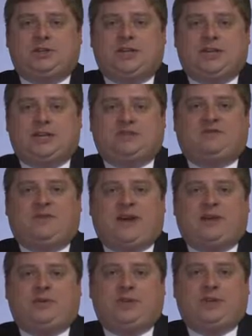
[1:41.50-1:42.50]
she has
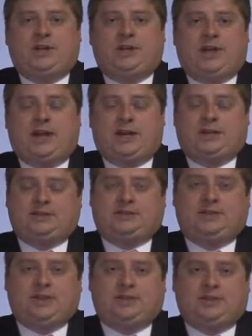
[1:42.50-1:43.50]
founded that
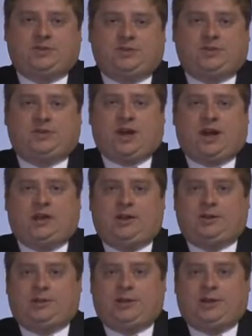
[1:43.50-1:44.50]
assists trial
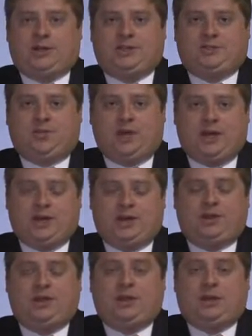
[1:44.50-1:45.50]
attorneys
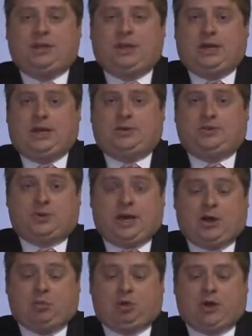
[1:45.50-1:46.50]
with
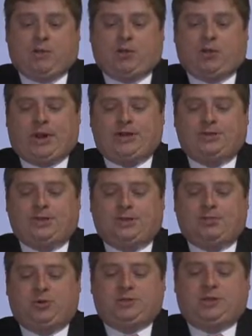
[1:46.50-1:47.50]
trial
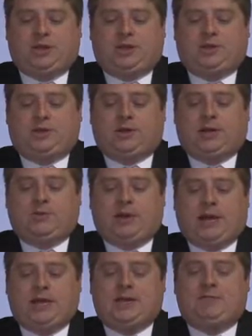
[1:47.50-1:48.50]
preparation, particularly
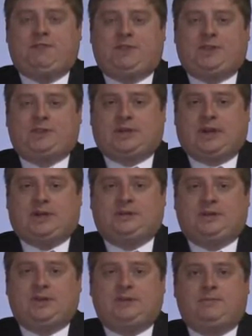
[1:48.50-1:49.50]
by
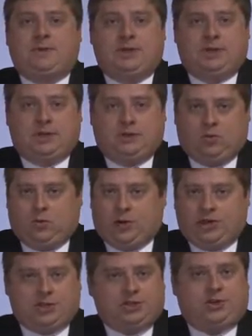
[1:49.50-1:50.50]
emphasizing
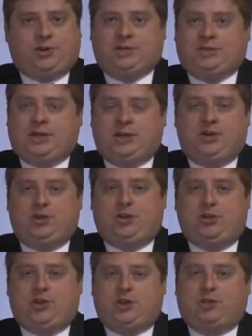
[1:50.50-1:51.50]
what the jury's going to
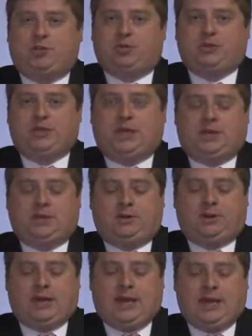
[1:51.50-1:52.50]
do with a
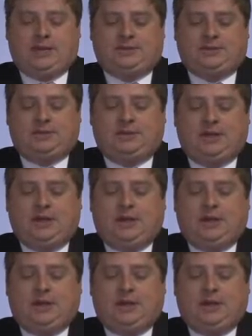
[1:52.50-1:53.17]
particular case.